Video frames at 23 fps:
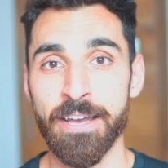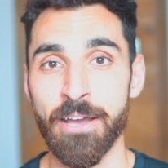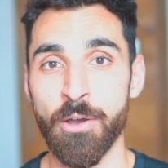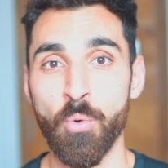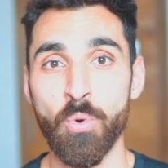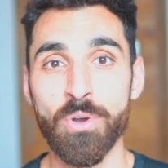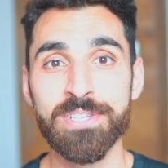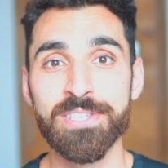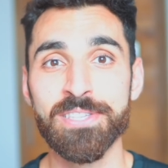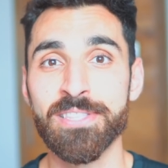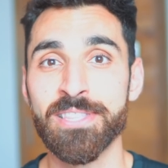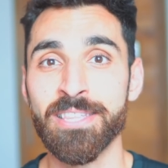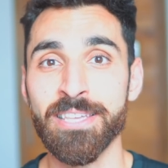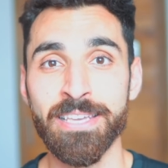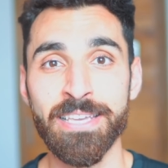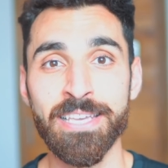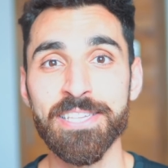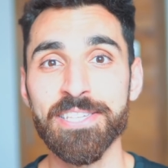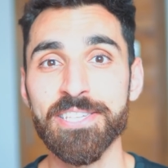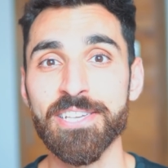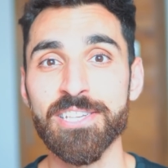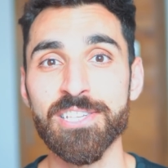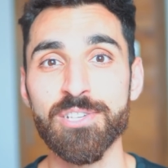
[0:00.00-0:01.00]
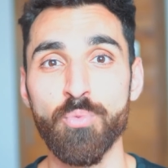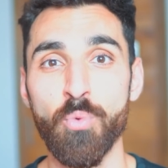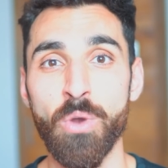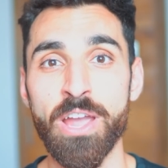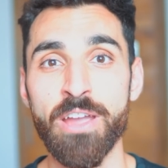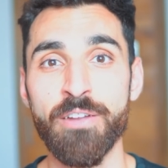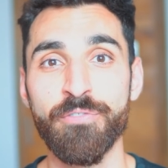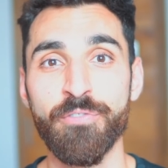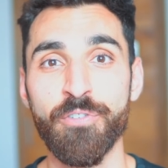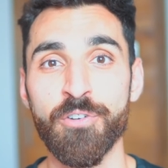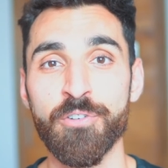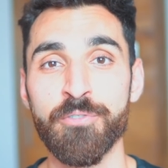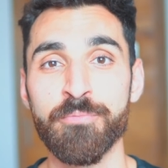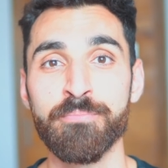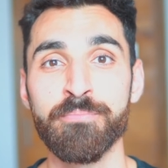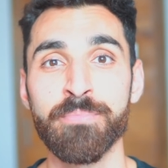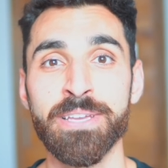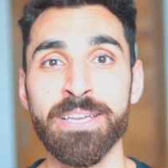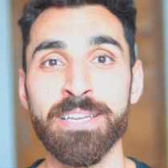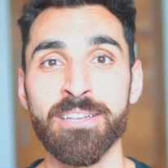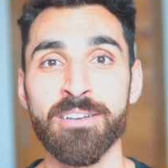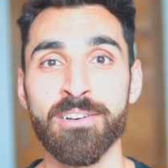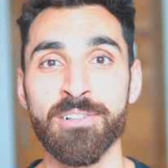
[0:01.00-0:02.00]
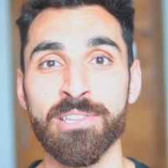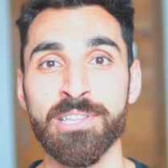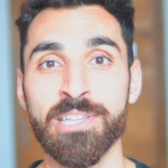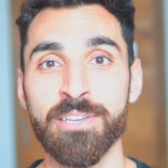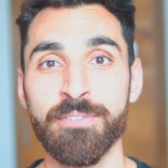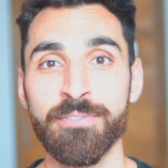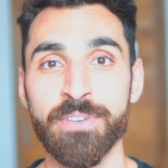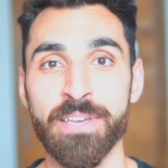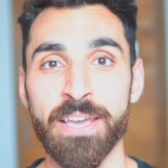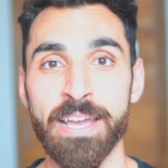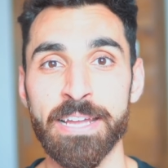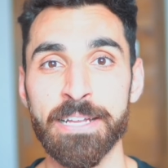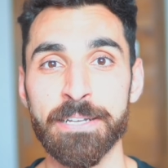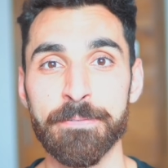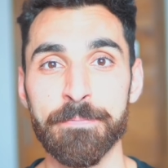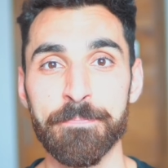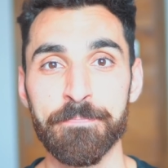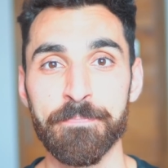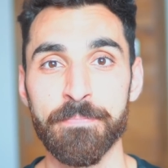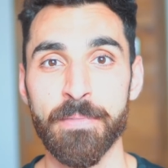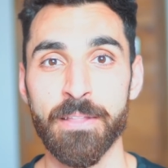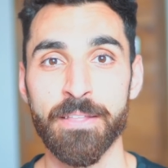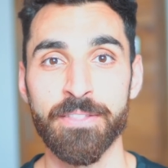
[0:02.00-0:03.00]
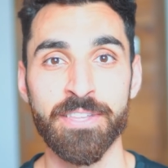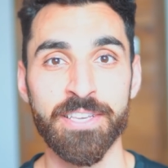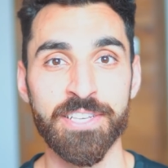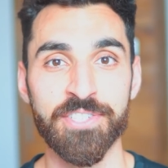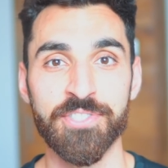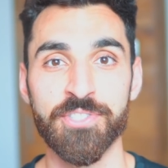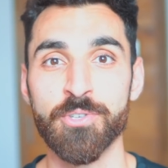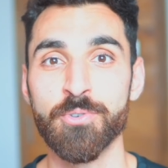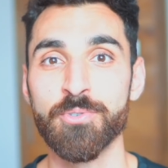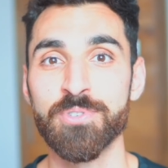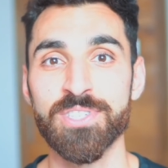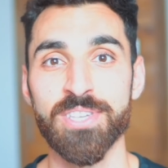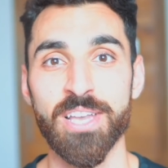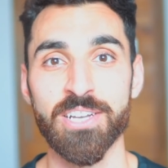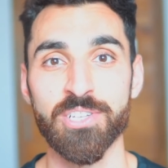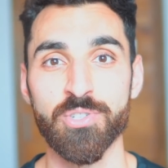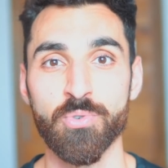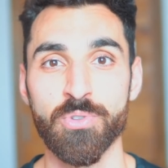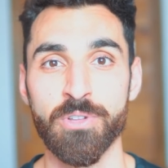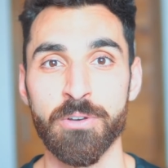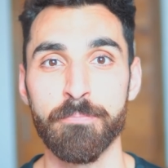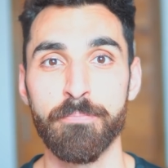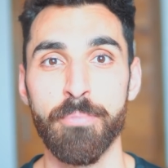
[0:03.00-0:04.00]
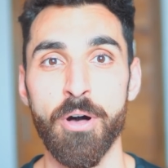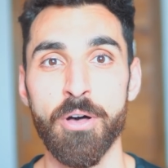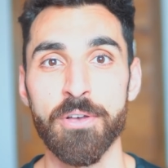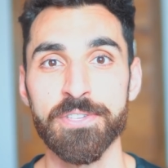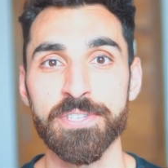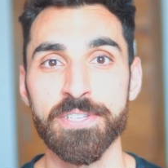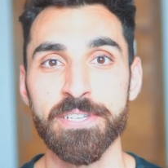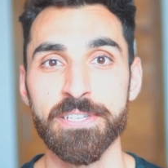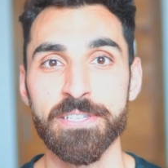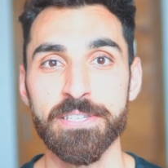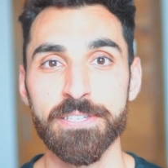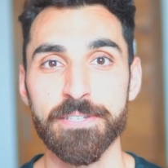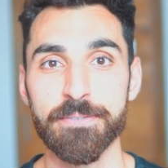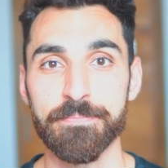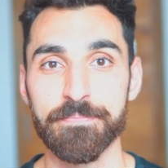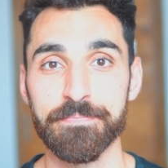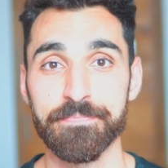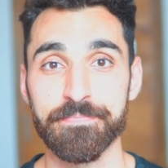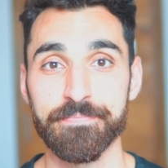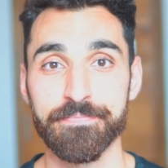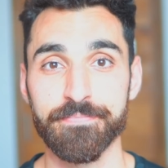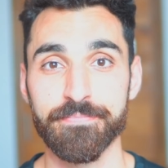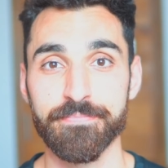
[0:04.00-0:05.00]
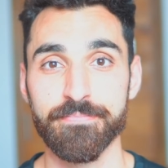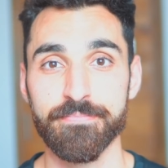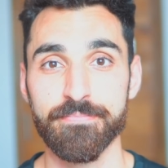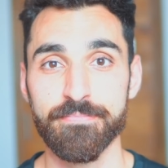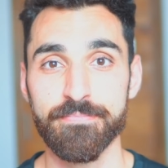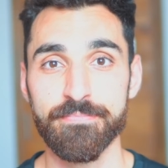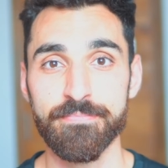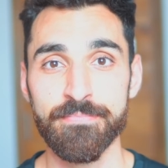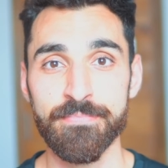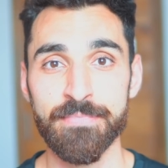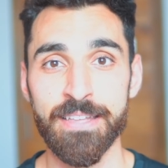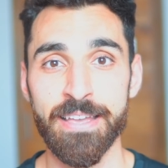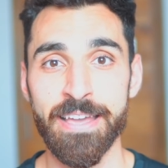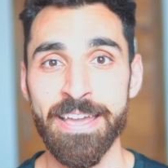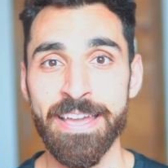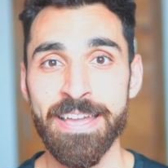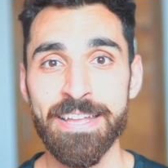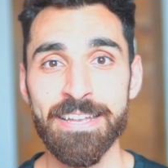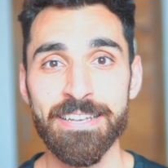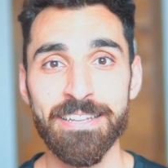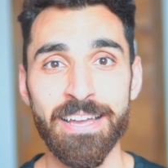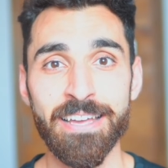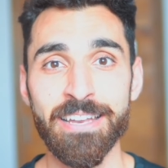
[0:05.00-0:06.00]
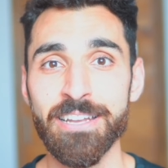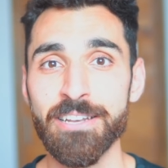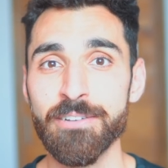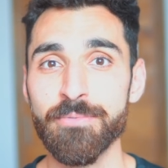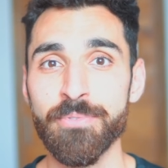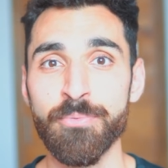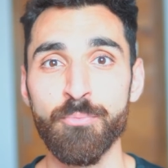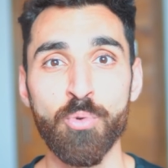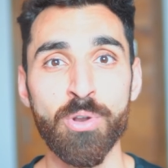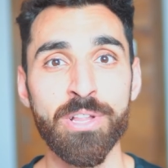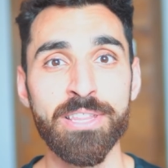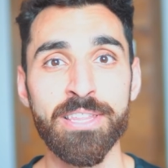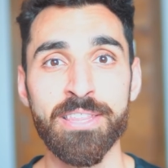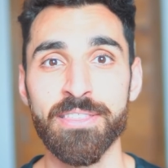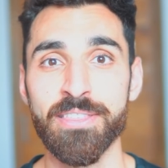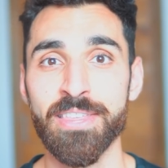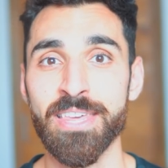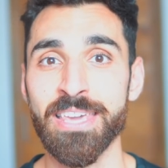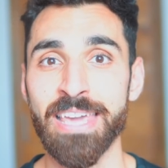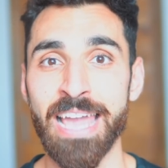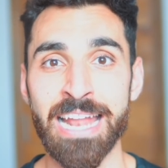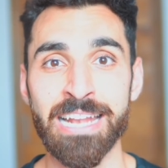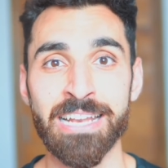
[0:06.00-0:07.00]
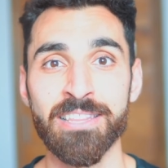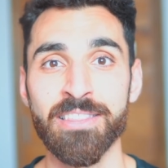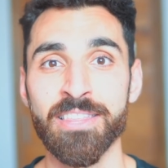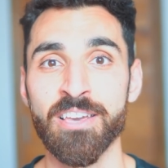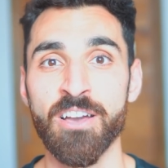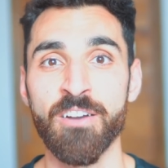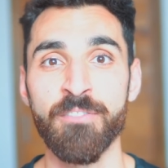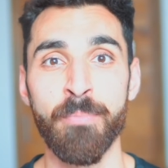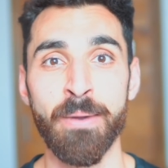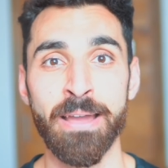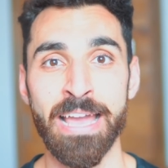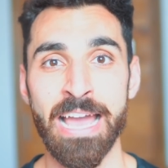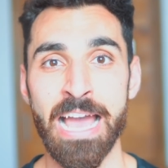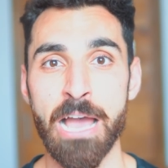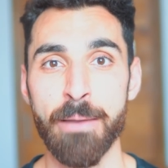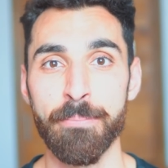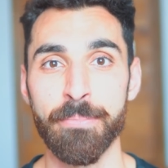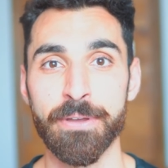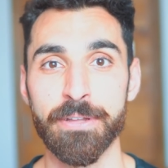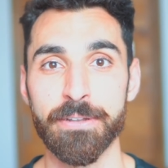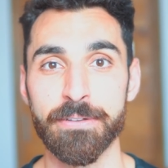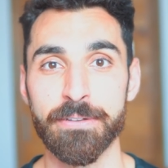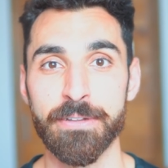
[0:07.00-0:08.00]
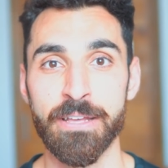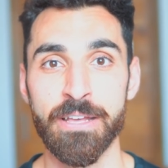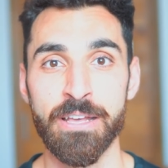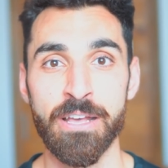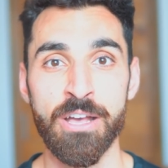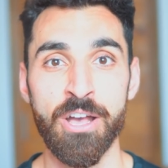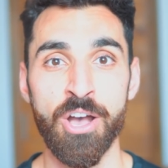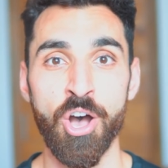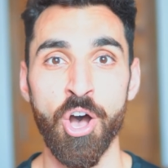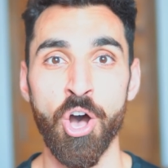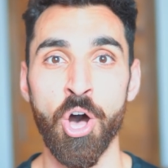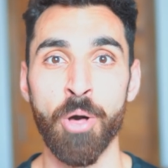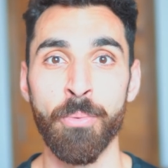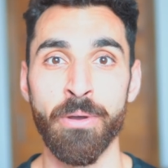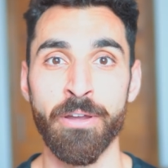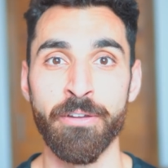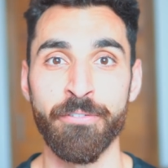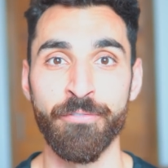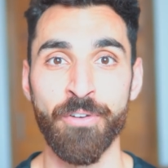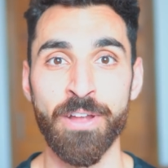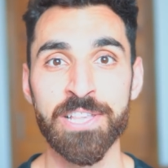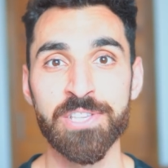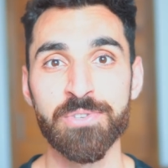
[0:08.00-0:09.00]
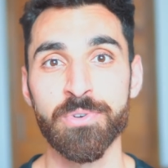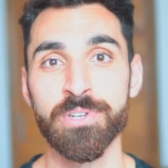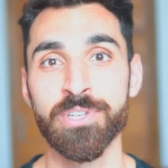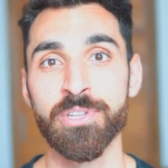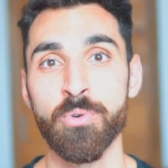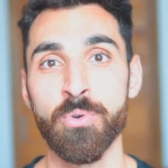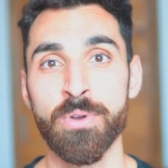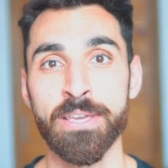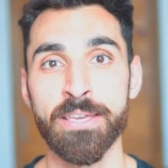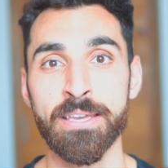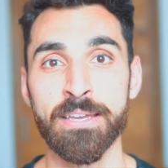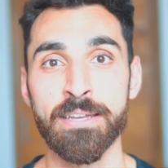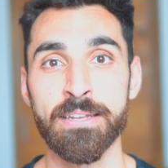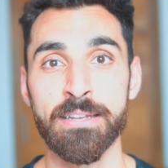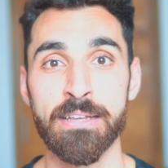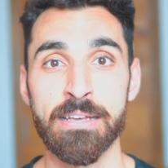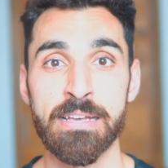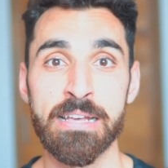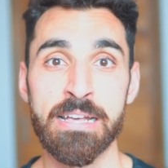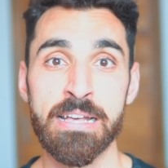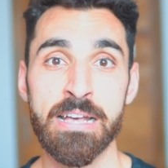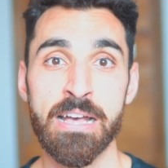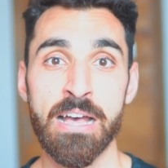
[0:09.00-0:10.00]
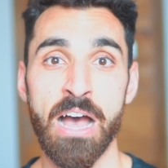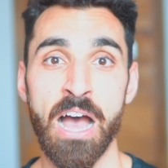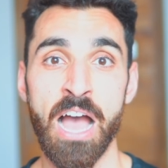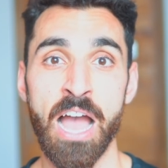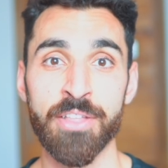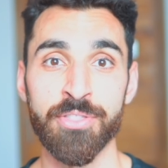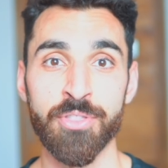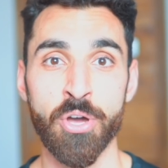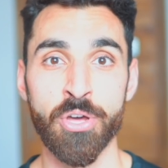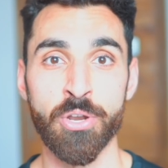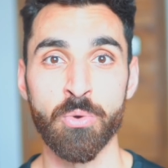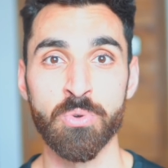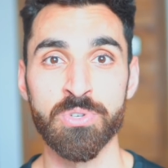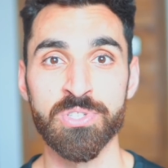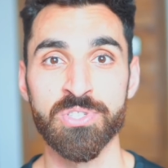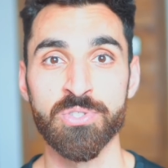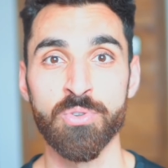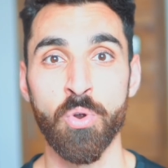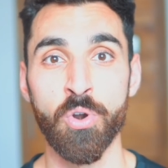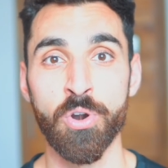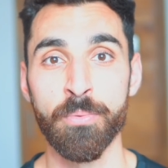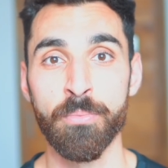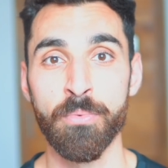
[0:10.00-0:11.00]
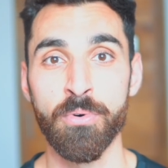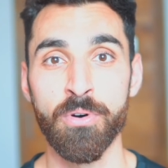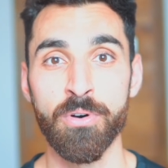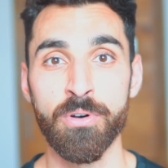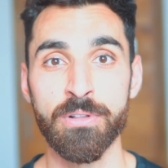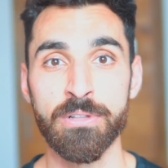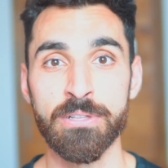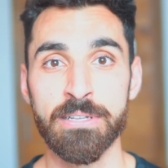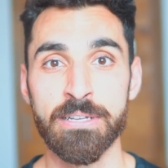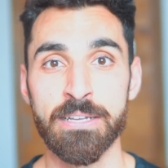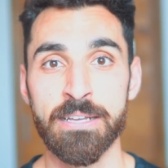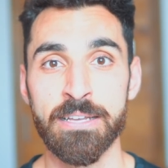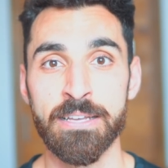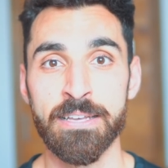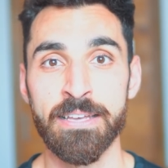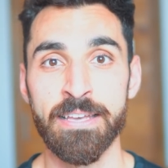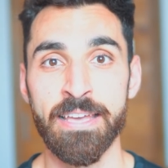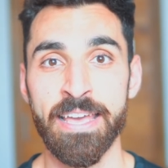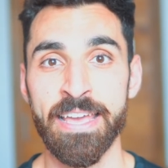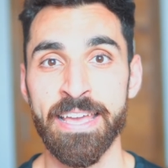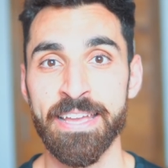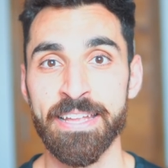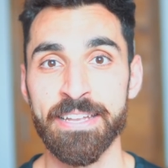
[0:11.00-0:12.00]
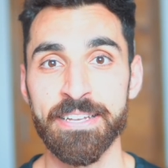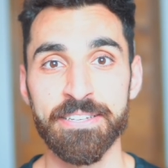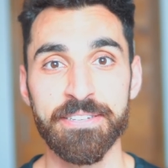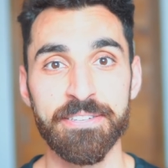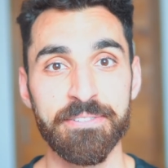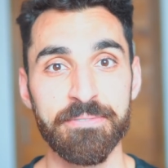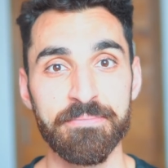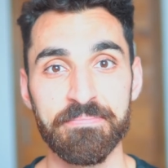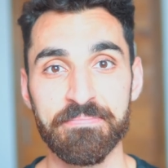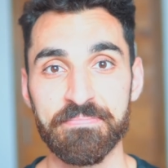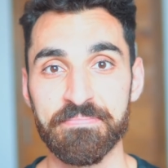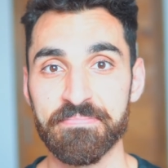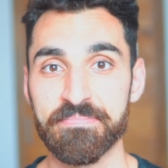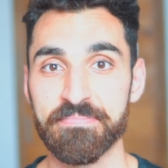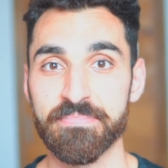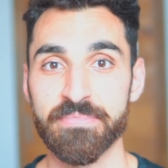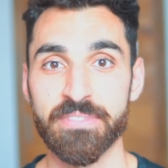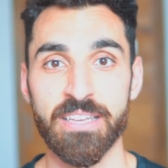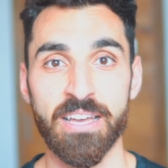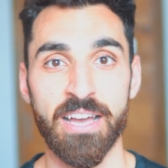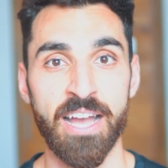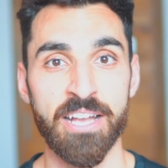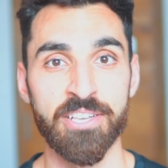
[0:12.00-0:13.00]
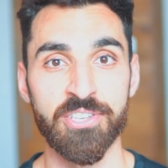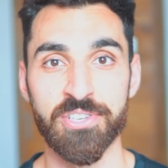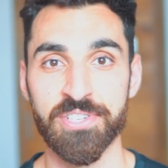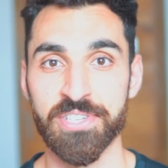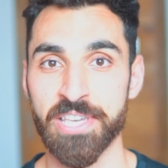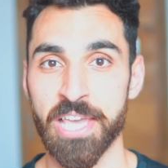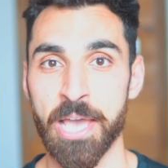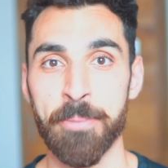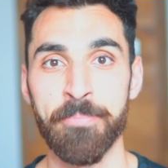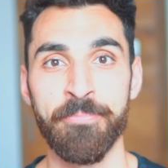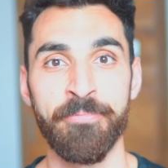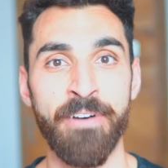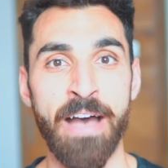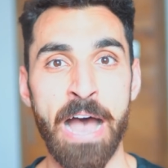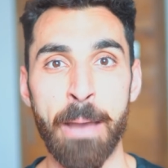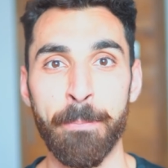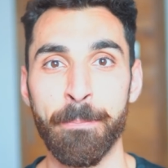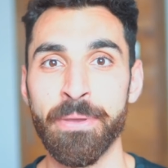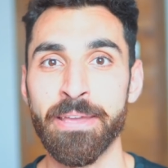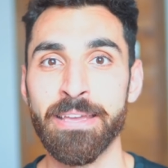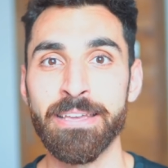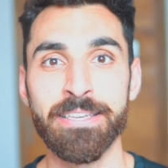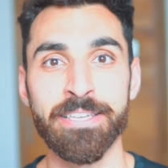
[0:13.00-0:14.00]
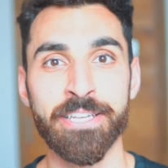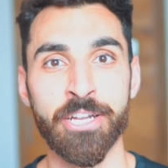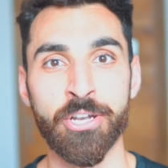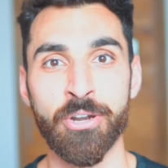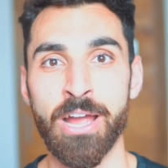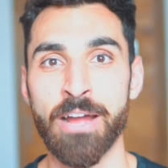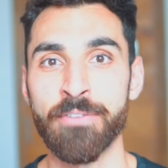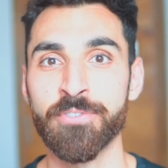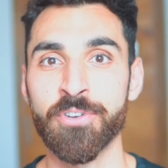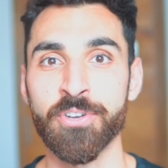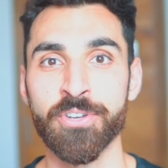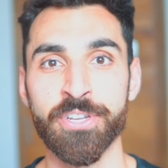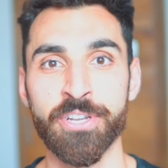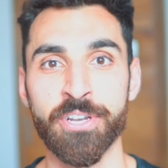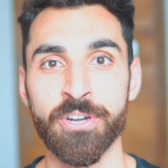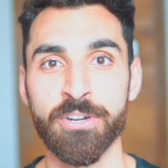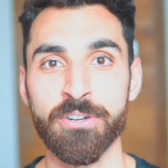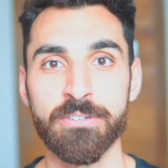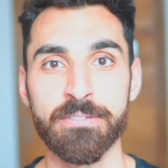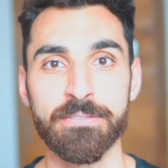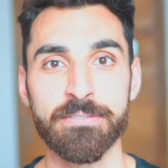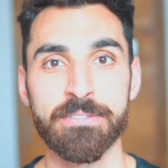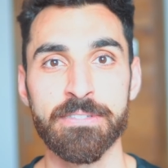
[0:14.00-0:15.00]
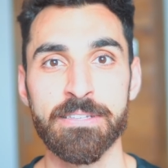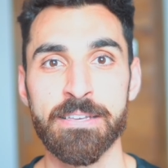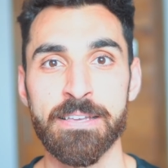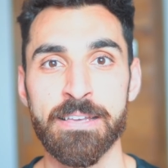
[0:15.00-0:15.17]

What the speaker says: It was the easiest way for me to alleviate these new sexual impulses. And I didn't really think anything of my habit. All my friends were doing it. I thought it was normal. And I just kept fapping year after year.